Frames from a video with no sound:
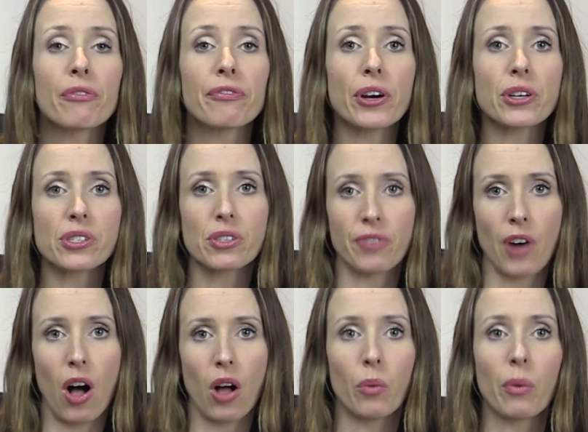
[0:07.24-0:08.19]
First of
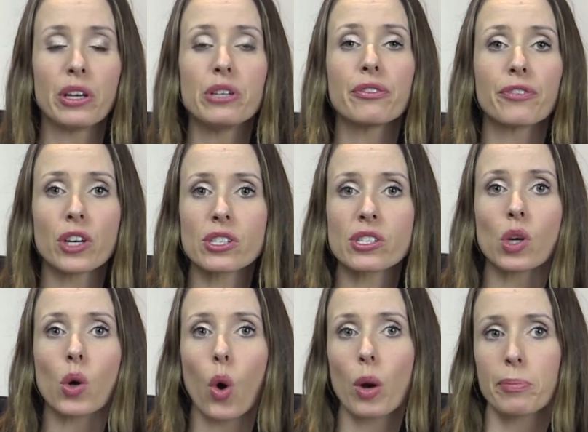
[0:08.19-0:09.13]
all, when you first
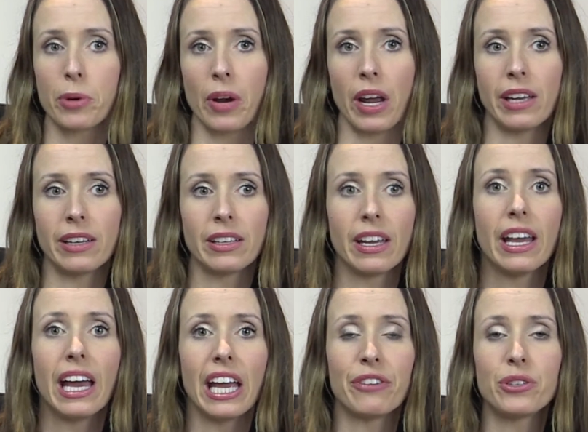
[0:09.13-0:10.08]
incorporate,
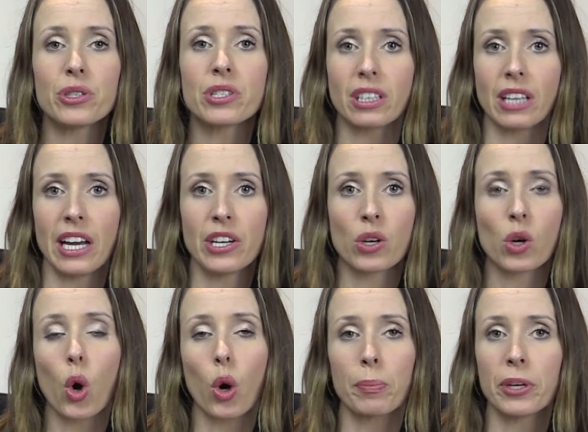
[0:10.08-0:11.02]
if you delay your
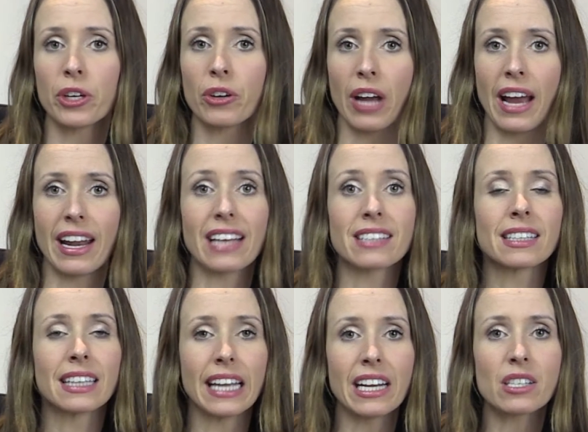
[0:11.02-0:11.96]
corporate year end
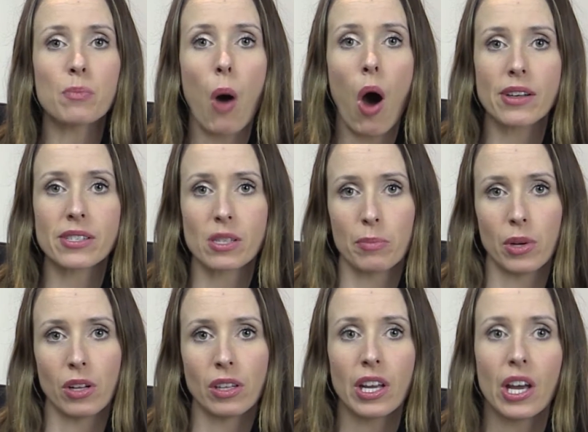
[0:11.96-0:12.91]
as late as
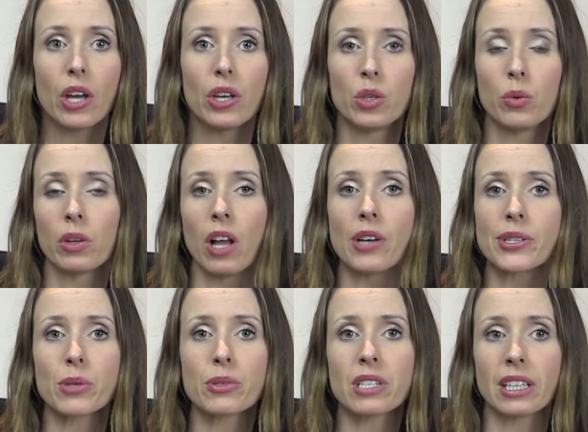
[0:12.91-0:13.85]
possible, you will
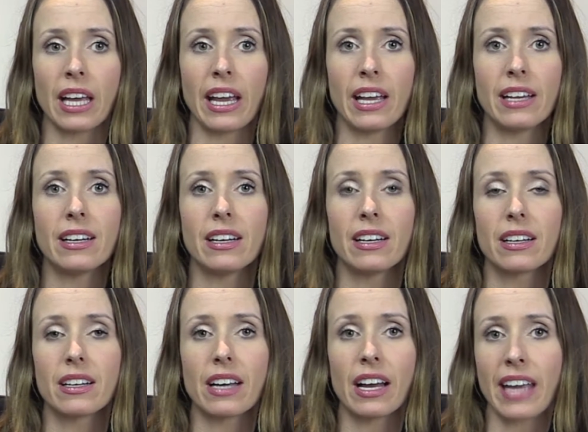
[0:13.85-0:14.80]
also delay
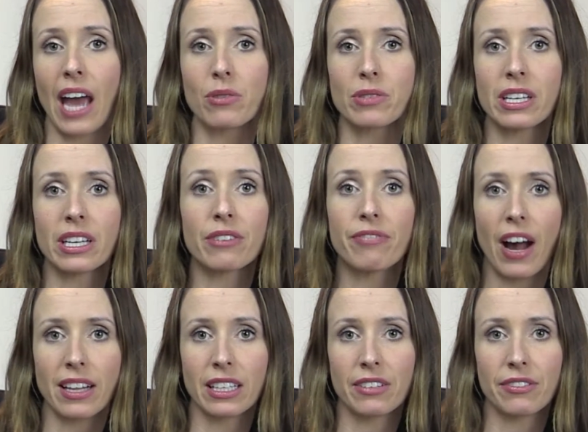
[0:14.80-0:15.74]
accounting and
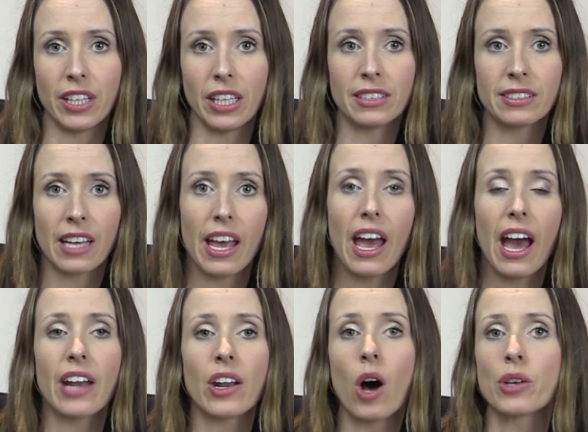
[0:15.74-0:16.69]
filing fees
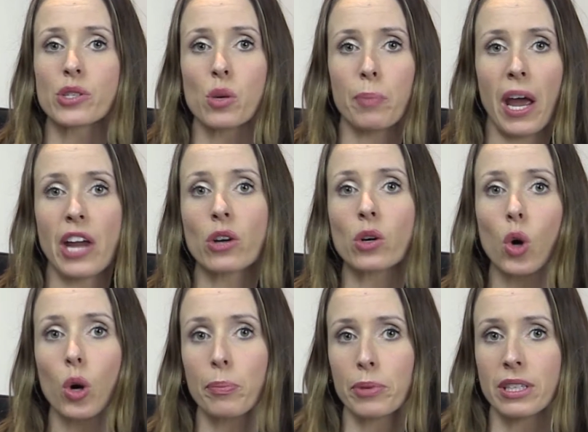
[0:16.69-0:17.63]
and also pay your
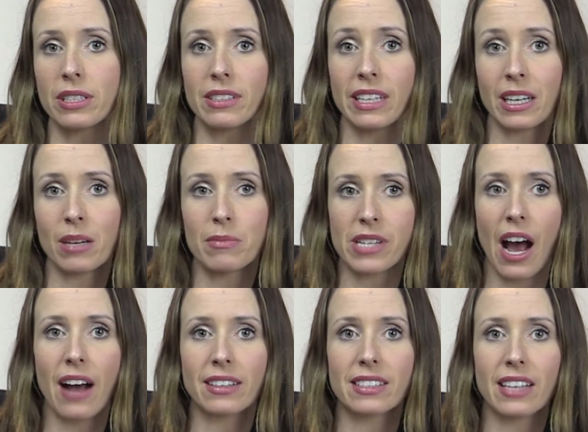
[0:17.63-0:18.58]
corporate income
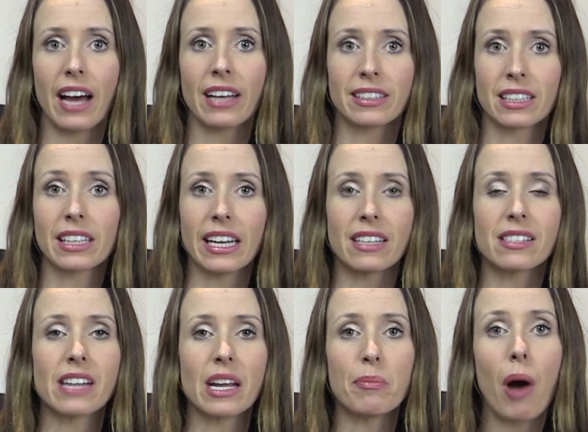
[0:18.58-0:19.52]
tax at the
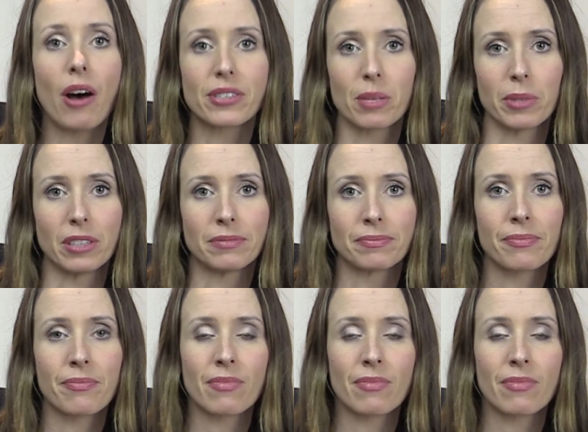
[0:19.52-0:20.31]
latest date possible.